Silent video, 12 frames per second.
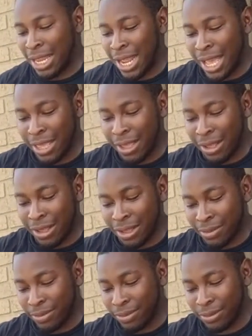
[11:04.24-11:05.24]
now your
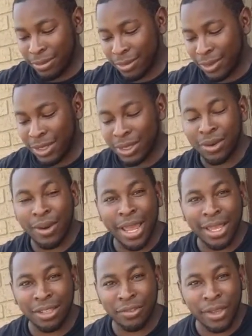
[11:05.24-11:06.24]

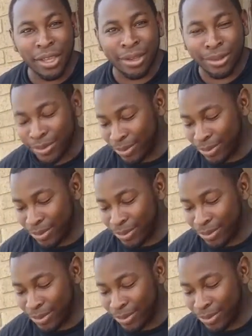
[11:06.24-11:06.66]
crack is filled